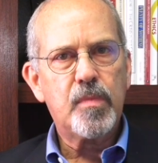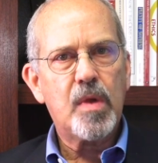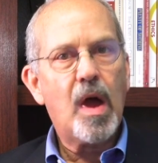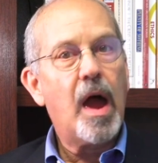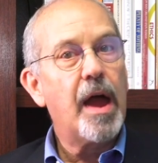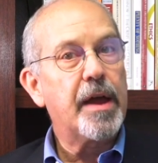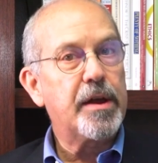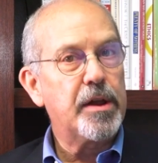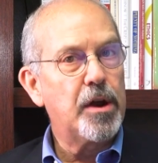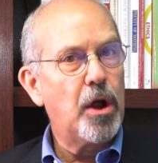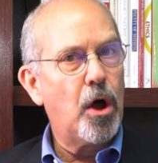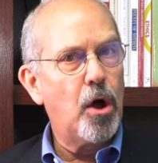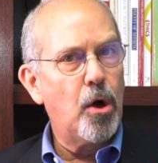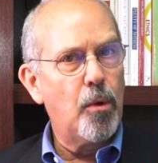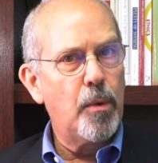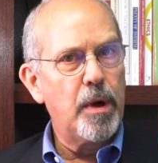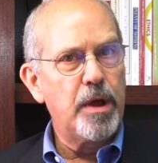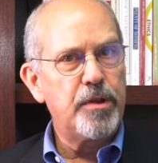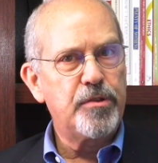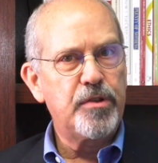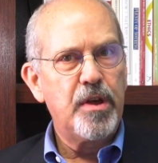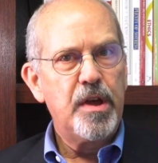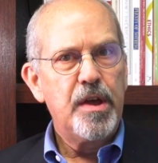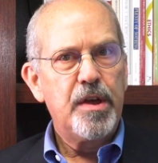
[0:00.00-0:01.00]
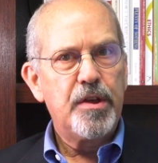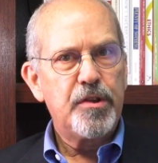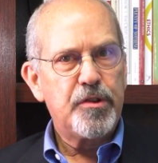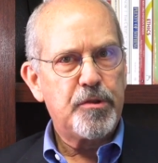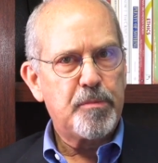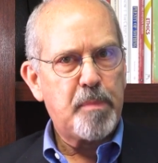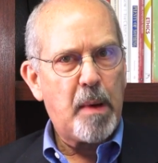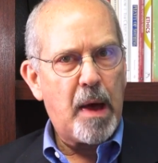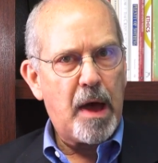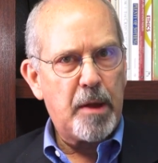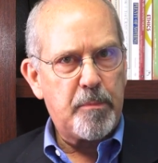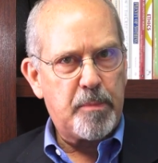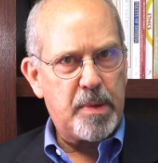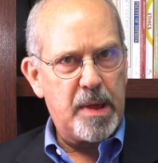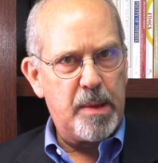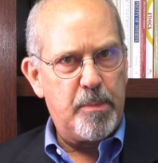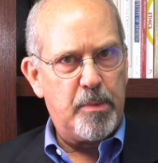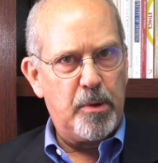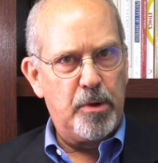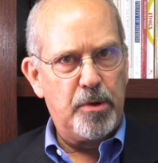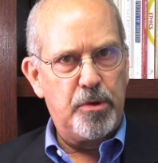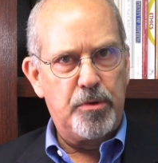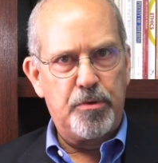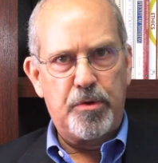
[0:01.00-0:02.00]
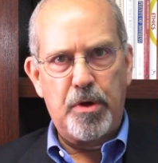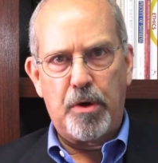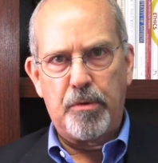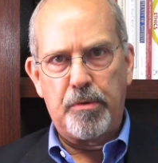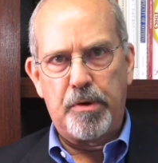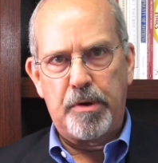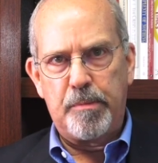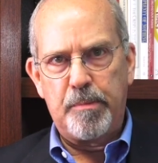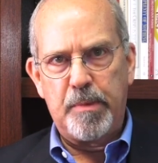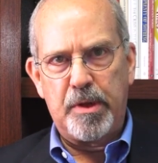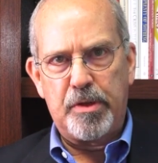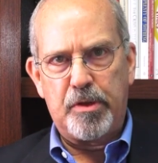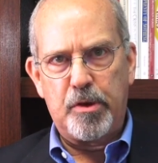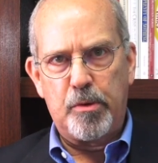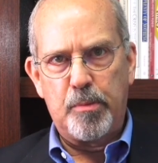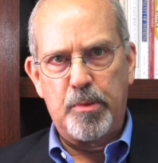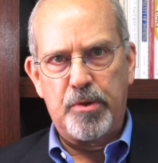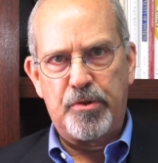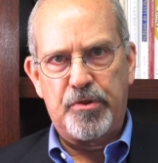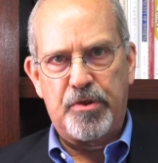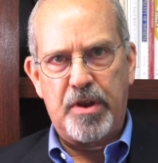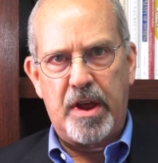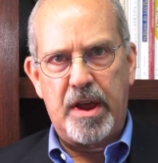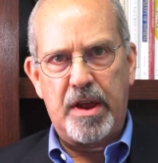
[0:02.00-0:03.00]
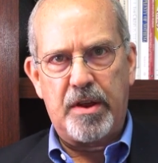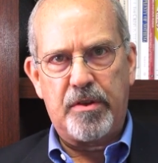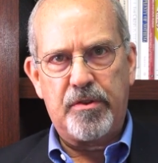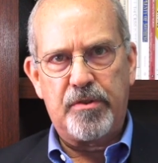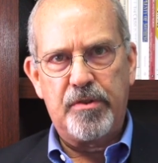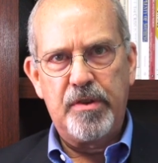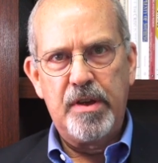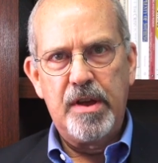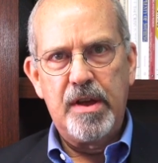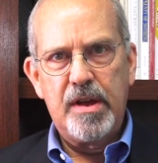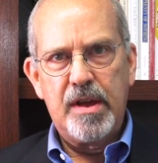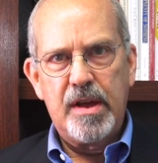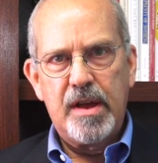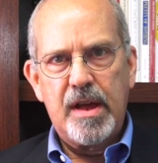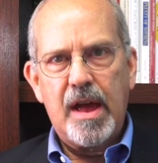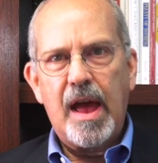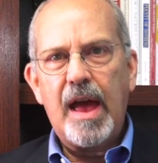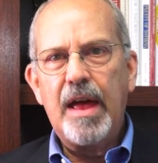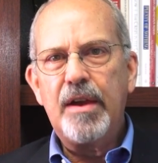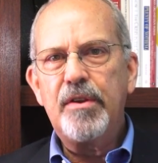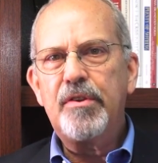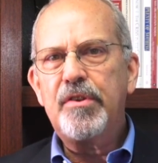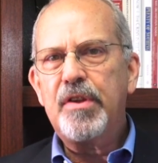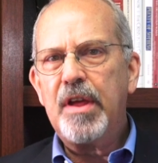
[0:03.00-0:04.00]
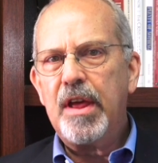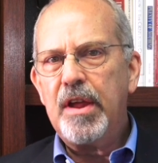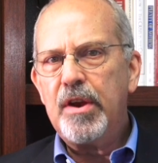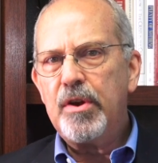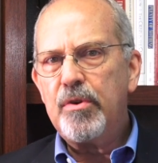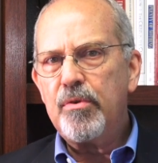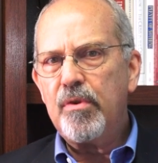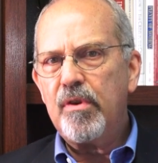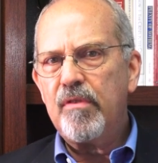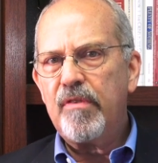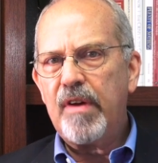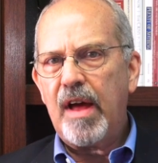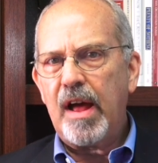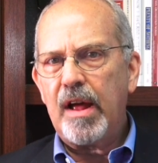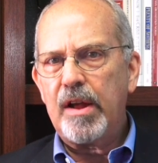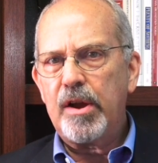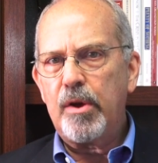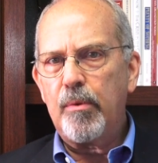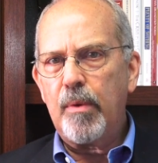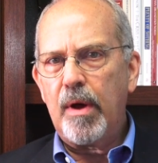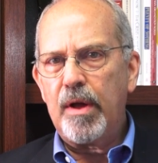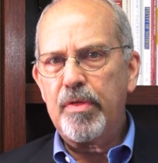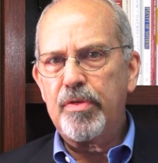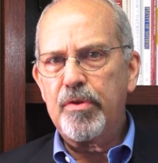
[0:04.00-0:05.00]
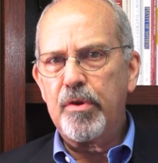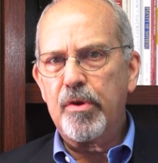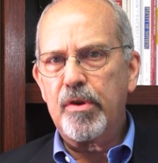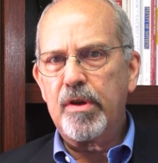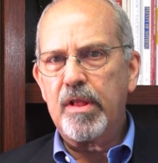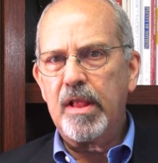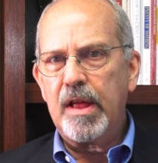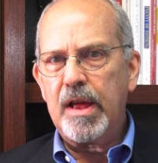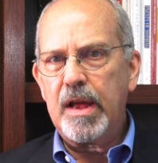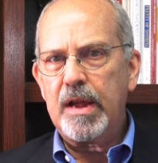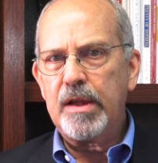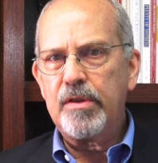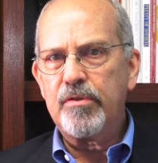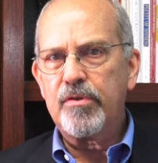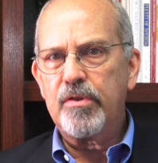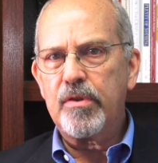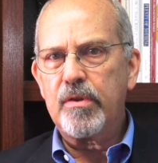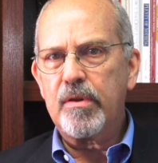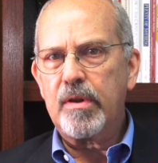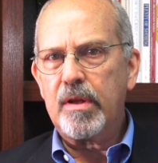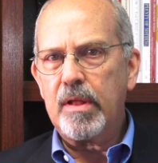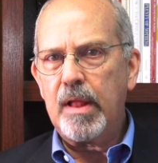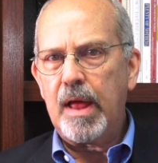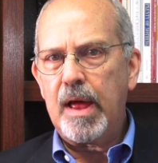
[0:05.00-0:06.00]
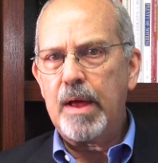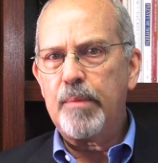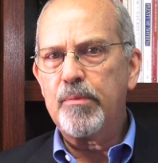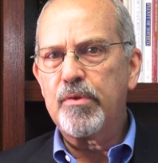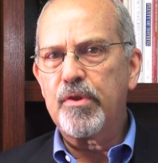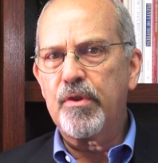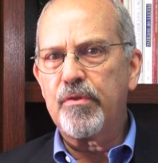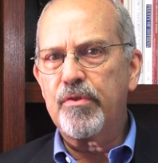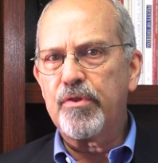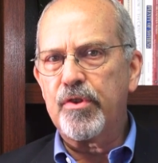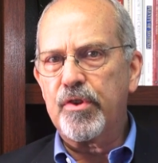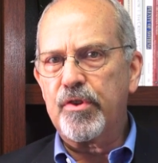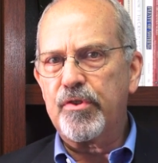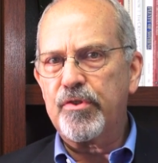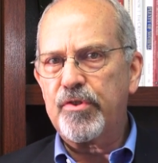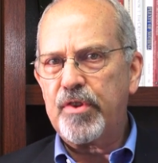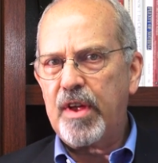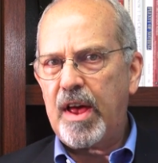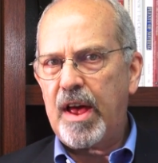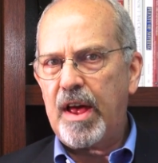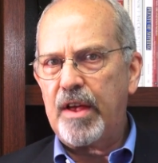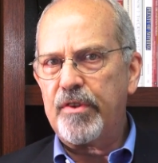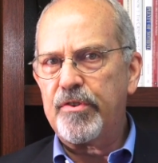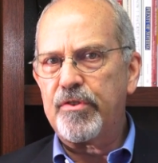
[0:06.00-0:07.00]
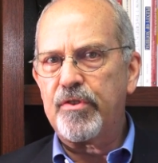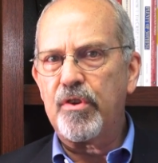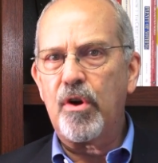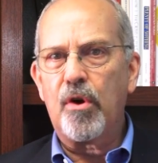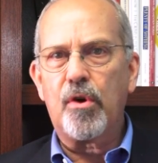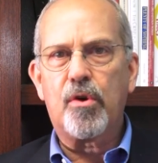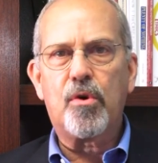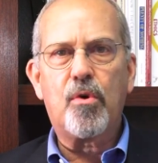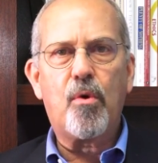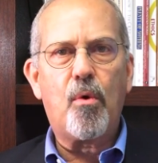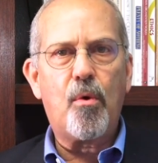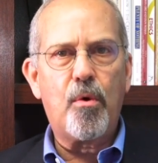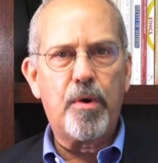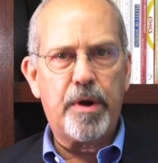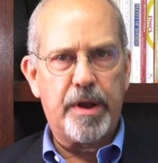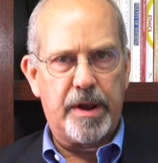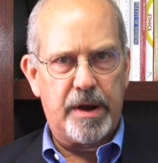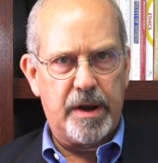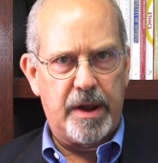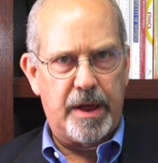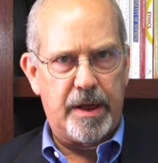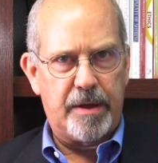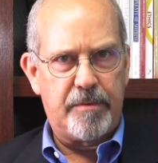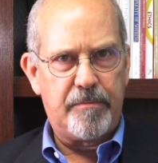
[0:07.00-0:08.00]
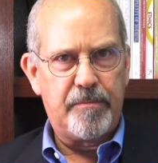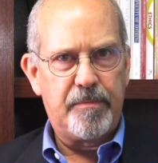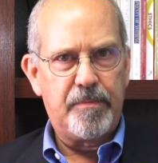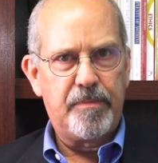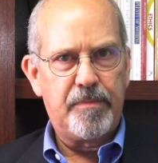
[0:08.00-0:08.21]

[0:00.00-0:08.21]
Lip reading: I can always spot people who don't admit their mistakes and tend to evaluate their claims of success accordingly.